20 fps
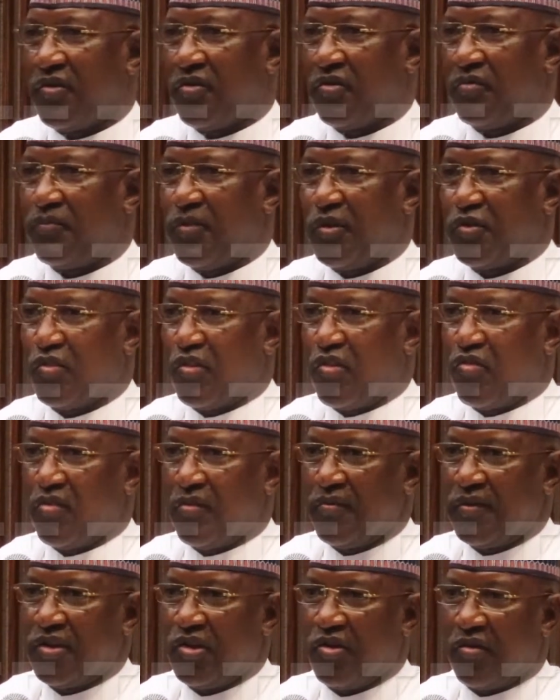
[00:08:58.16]
the Petroleum
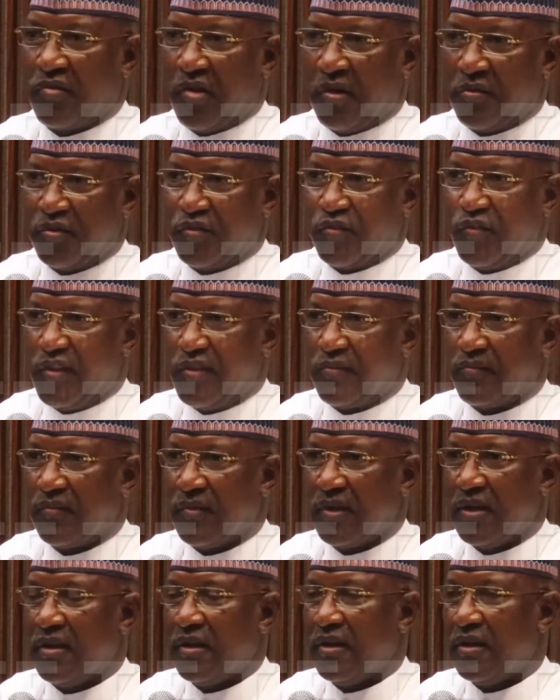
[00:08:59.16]
Committee on Upstream,
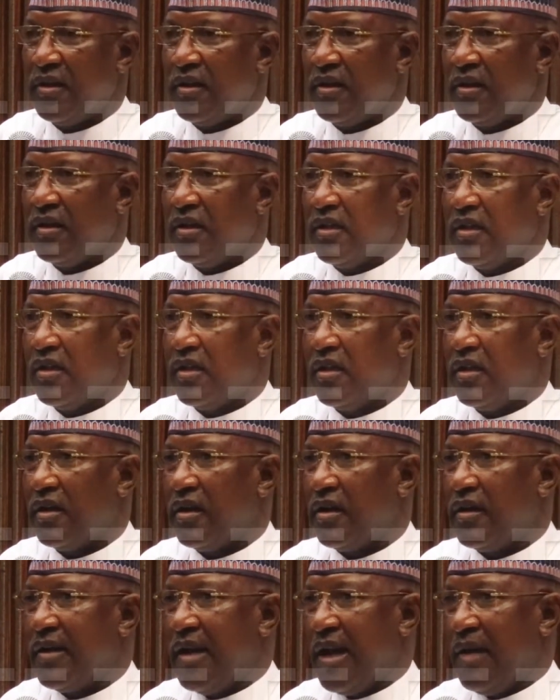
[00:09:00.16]

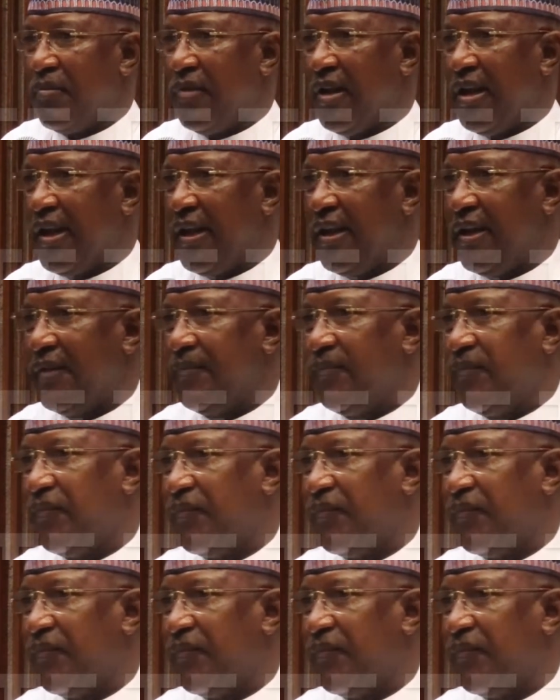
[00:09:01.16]
namely